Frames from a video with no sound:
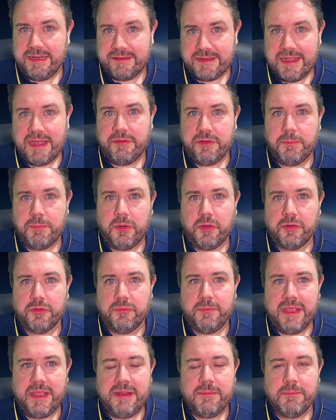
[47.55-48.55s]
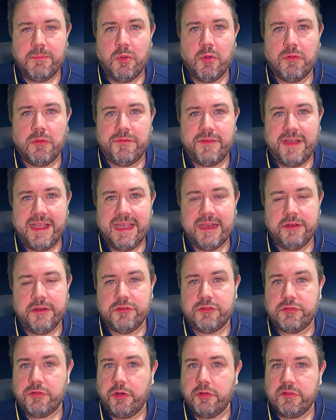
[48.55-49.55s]
down the bottom in Port Vale, and
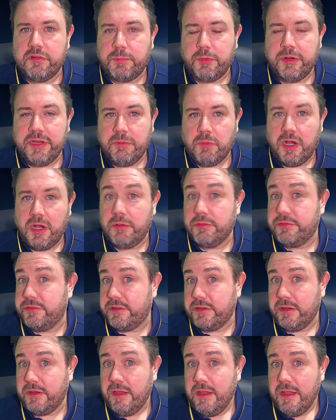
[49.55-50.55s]
Shrewsbury, whilst